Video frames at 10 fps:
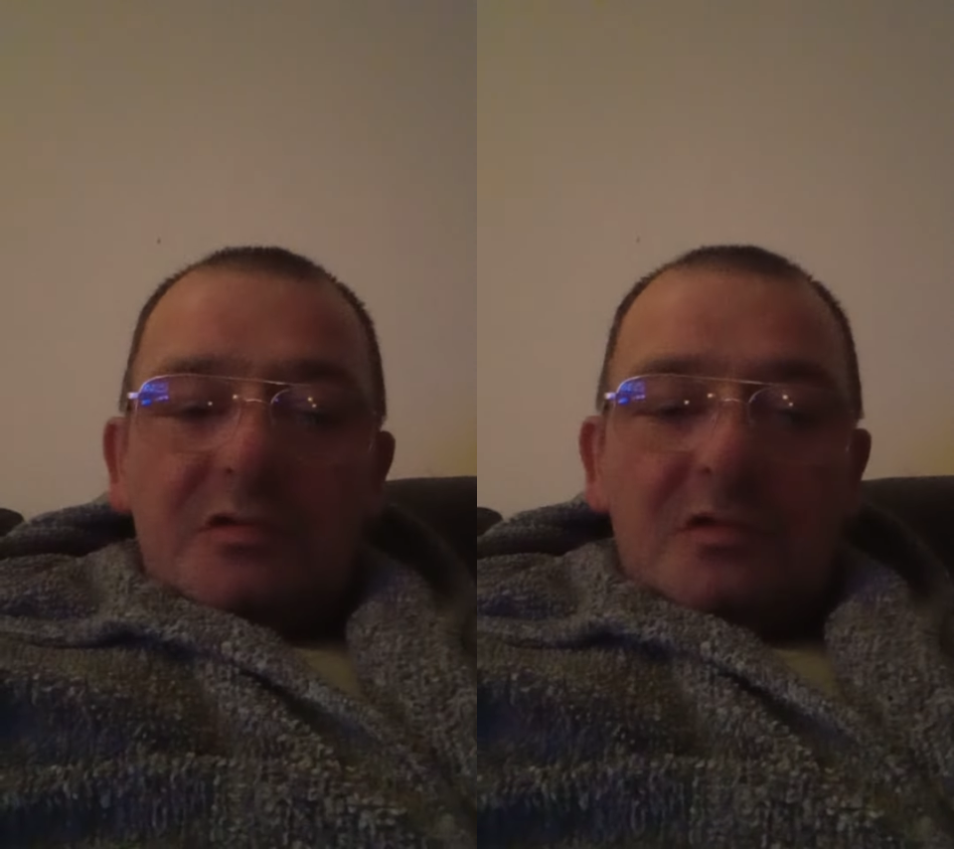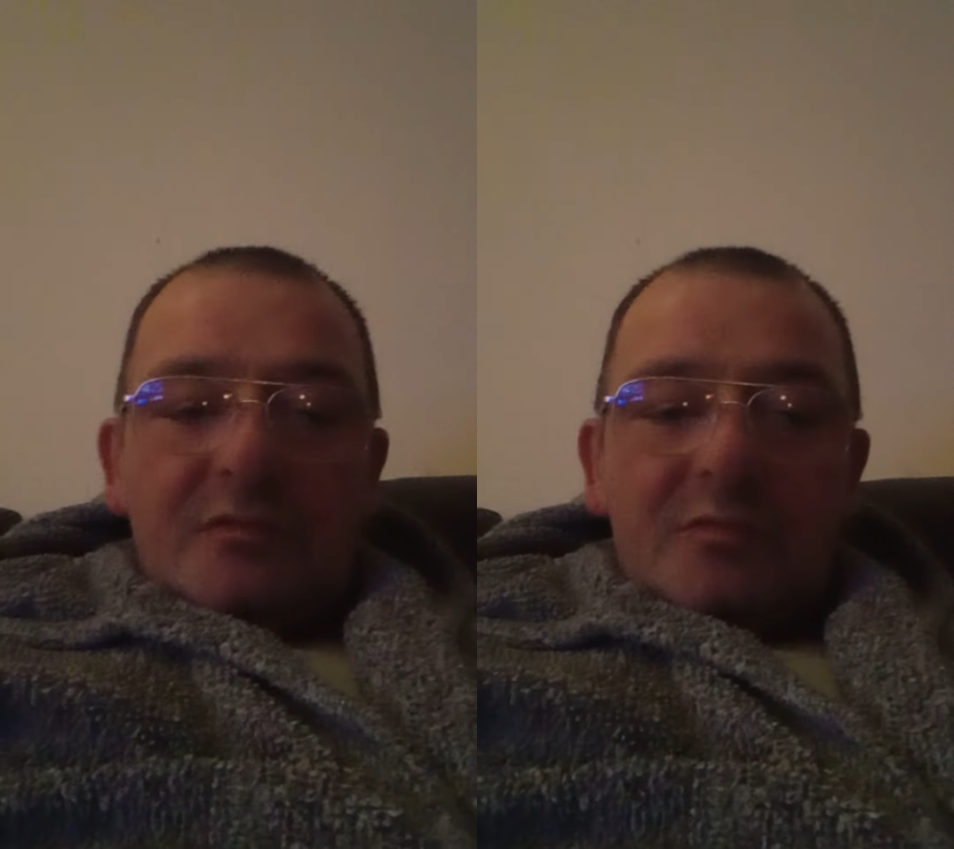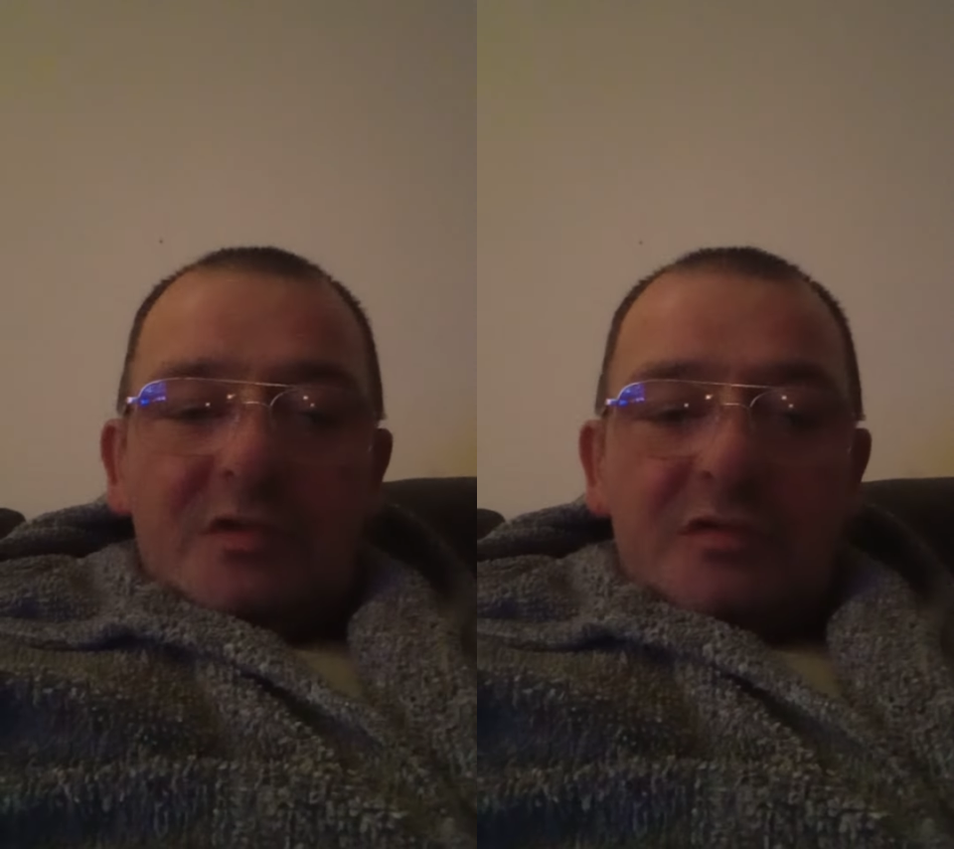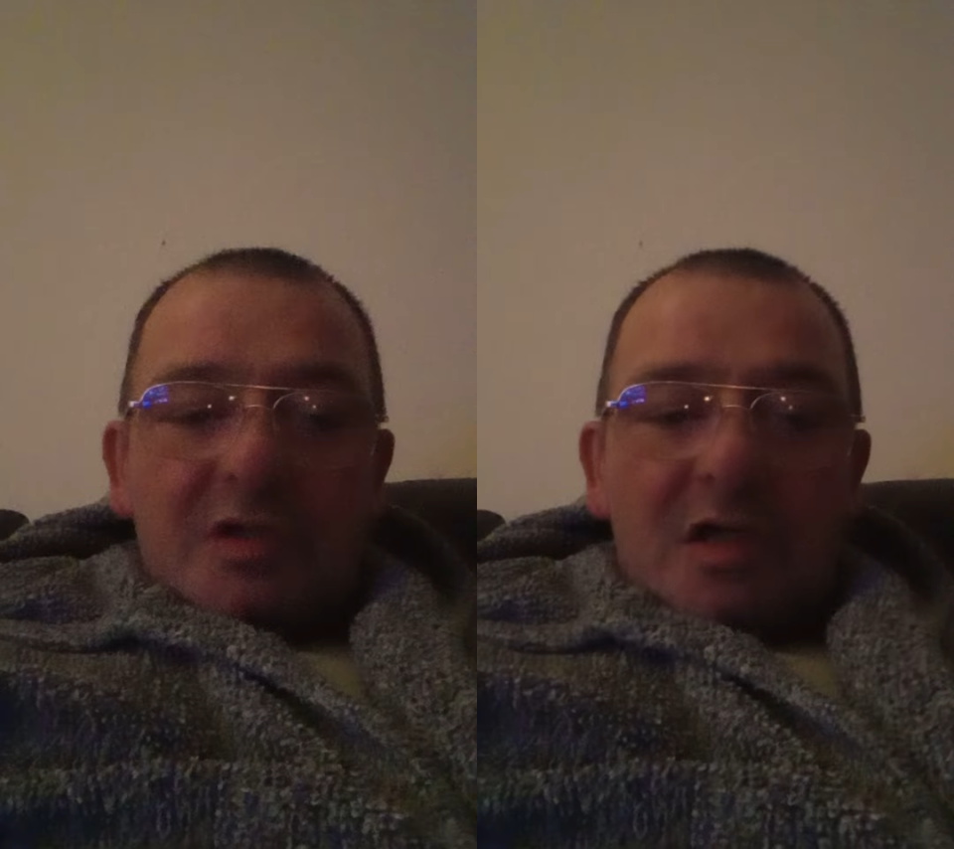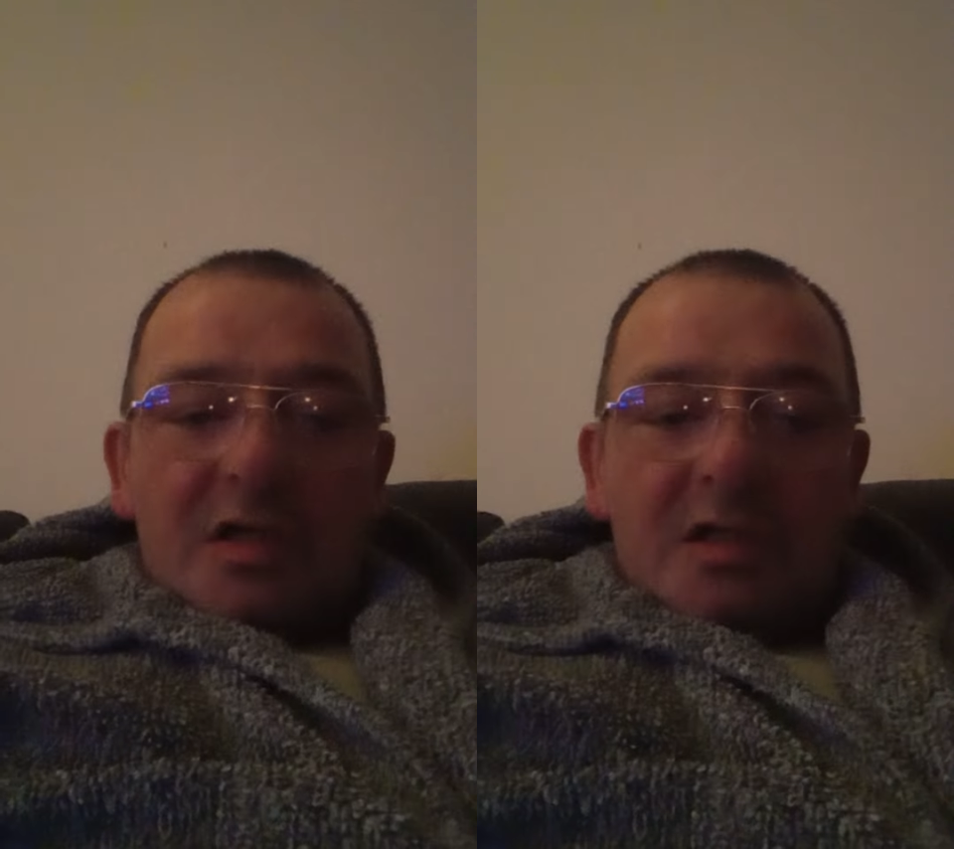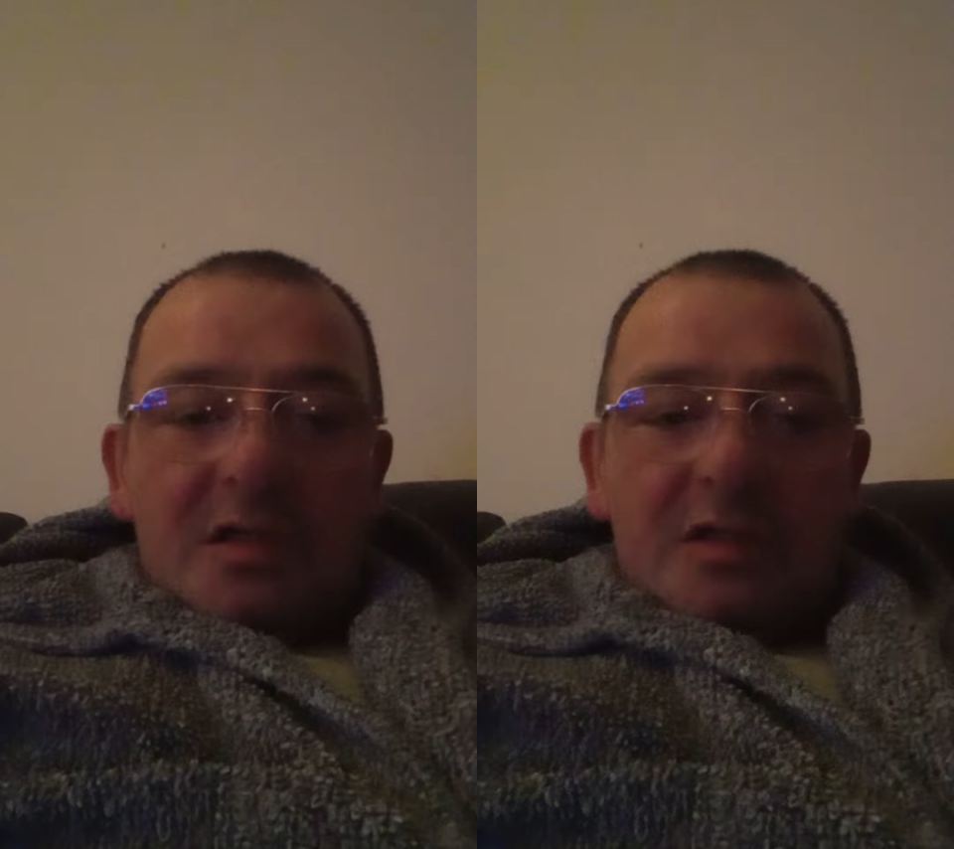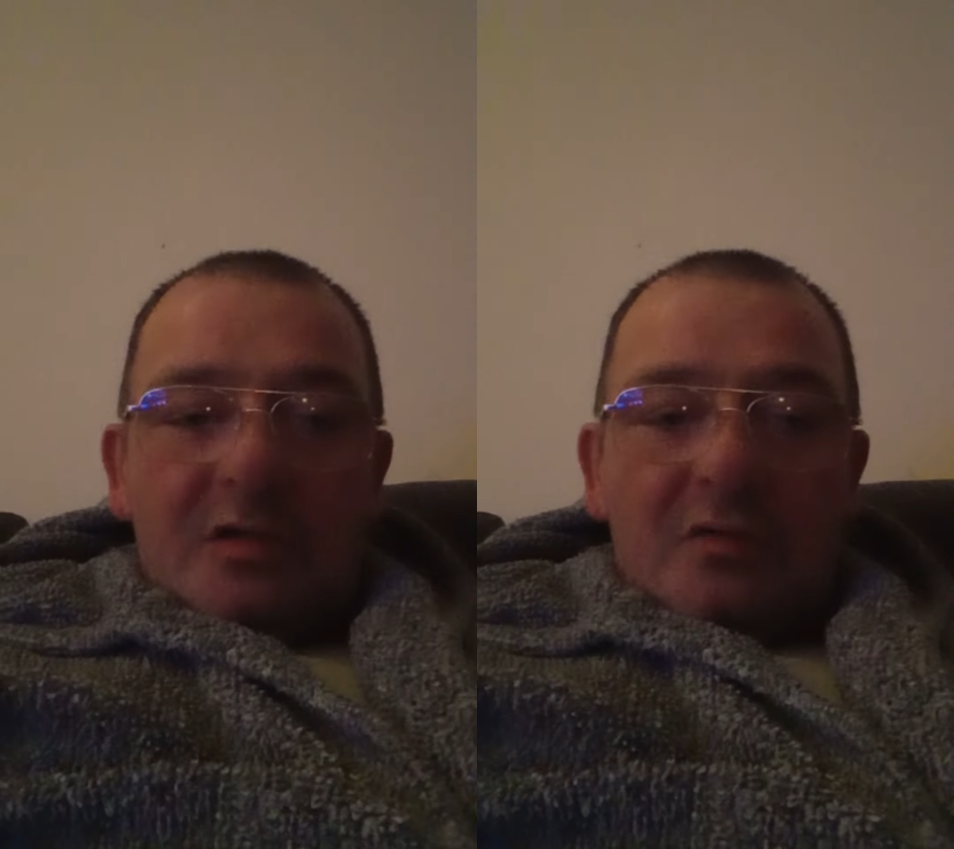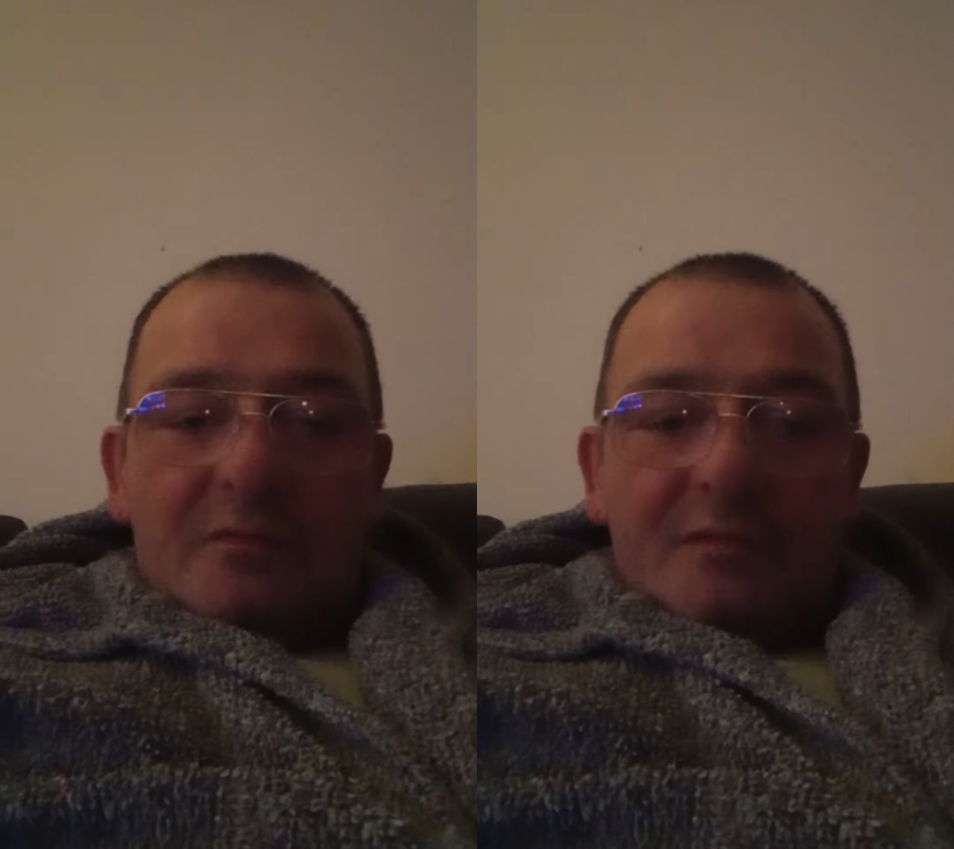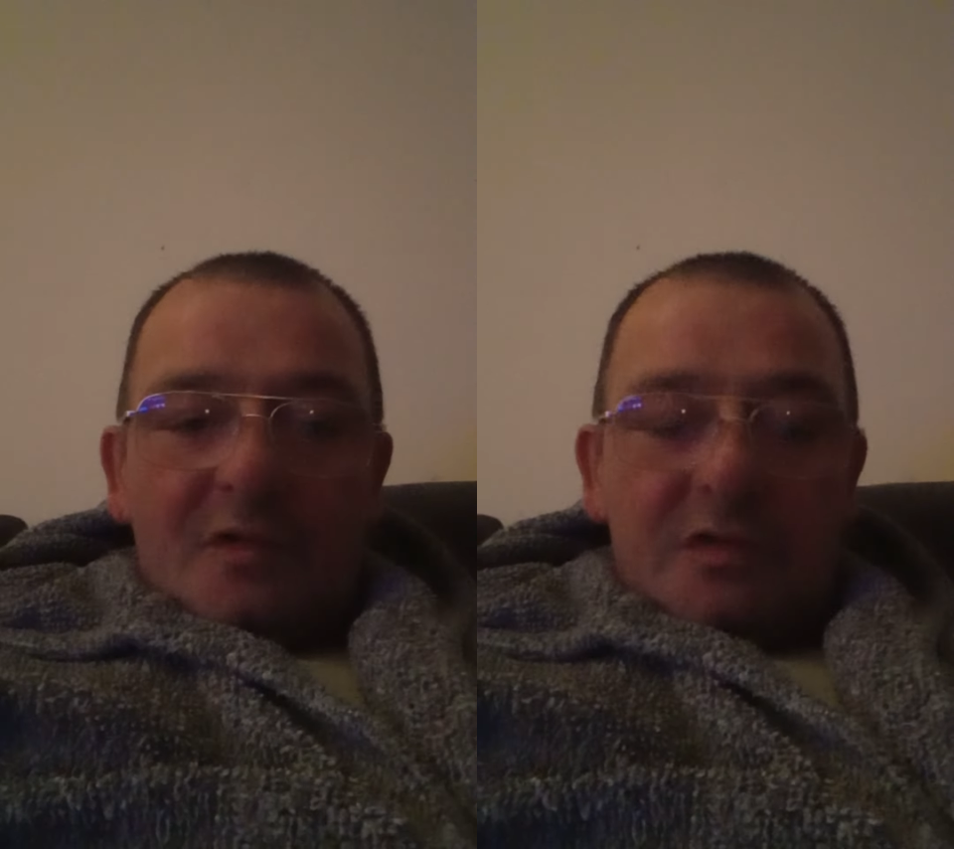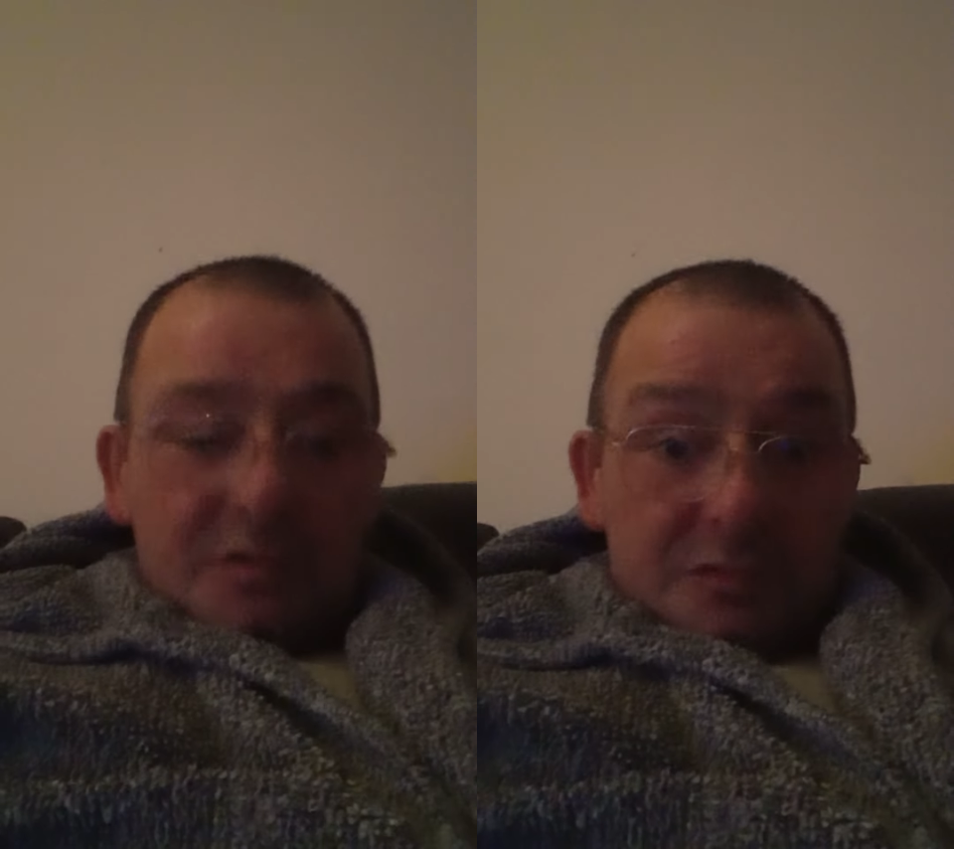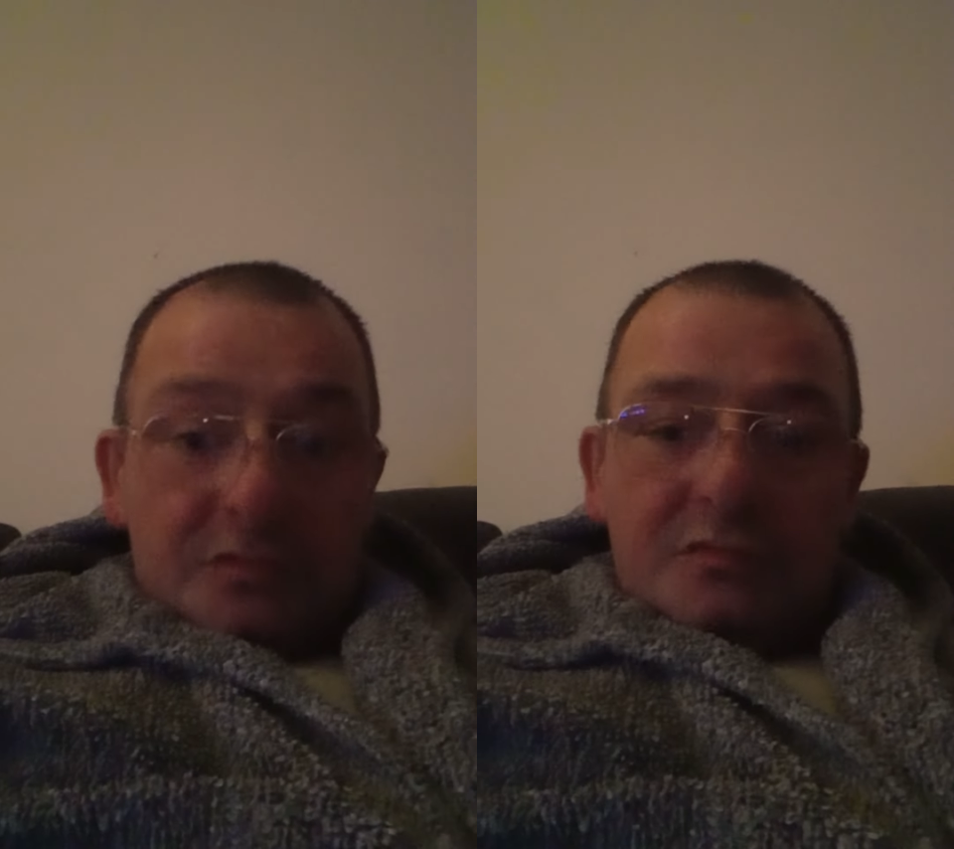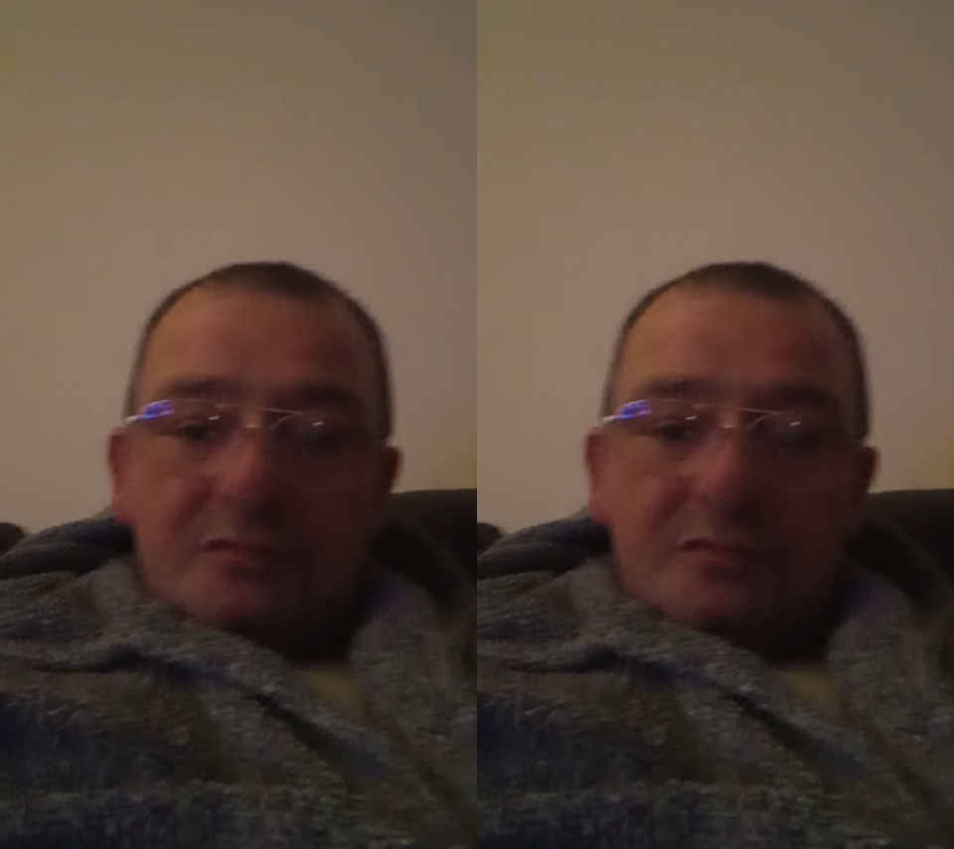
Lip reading: No, if he's been trying to hit the old fucking